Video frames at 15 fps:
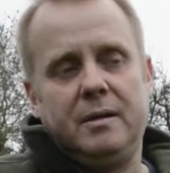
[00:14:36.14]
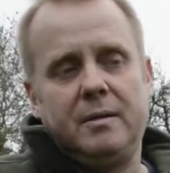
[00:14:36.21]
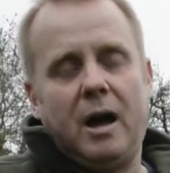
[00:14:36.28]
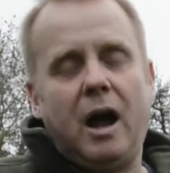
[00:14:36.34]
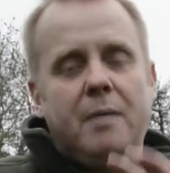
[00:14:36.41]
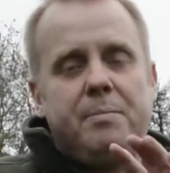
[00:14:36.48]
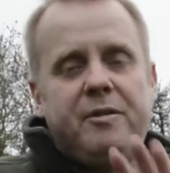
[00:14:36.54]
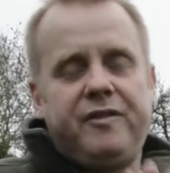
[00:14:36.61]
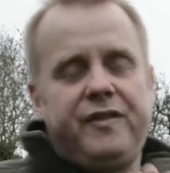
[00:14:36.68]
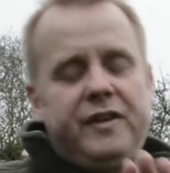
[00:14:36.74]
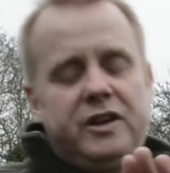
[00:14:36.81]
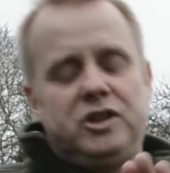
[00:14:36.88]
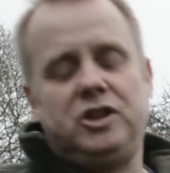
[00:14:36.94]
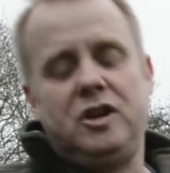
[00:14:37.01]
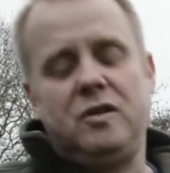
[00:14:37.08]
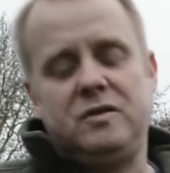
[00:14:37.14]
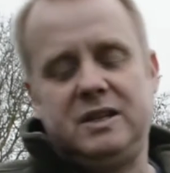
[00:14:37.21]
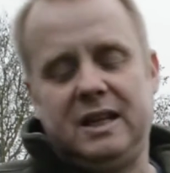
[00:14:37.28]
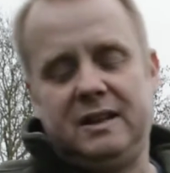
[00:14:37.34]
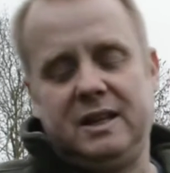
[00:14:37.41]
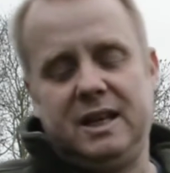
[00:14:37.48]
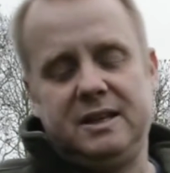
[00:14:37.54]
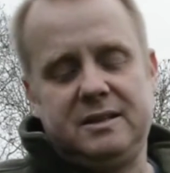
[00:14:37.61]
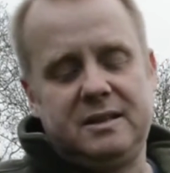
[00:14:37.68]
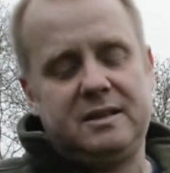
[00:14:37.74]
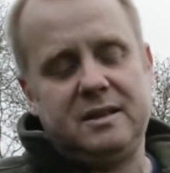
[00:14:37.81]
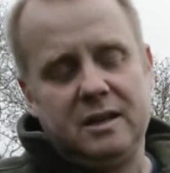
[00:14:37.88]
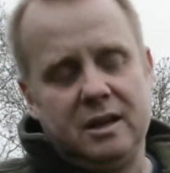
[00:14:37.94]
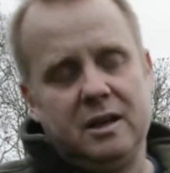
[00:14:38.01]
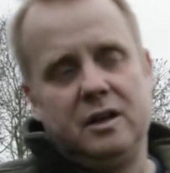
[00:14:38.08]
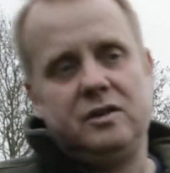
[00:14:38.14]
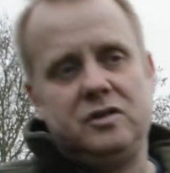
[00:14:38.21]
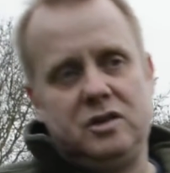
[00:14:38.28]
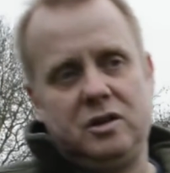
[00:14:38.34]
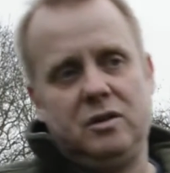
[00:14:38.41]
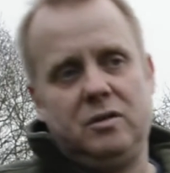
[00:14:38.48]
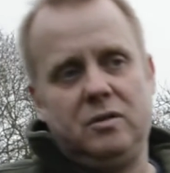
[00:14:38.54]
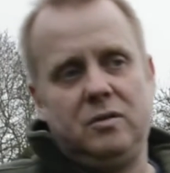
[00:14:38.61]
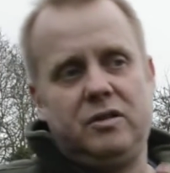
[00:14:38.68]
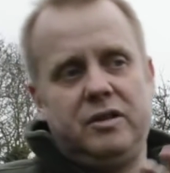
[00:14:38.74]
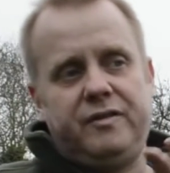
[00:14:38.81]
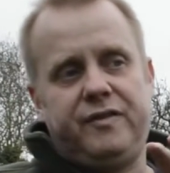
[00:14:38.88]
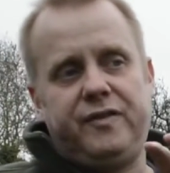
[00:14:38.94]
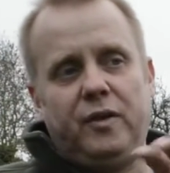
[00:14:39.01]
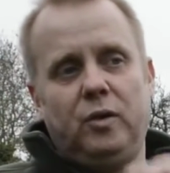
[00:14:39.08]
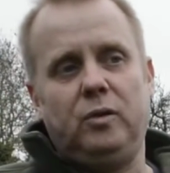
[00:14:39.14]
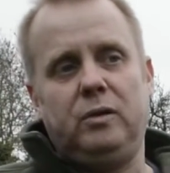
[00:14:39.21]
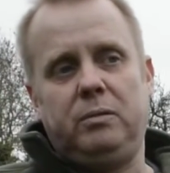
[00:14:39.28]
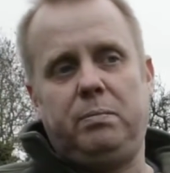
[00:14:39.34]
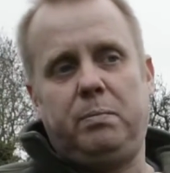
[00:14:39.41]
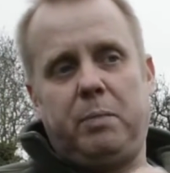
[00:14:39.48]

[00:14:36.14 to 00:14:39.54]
I prefer shooting this to the full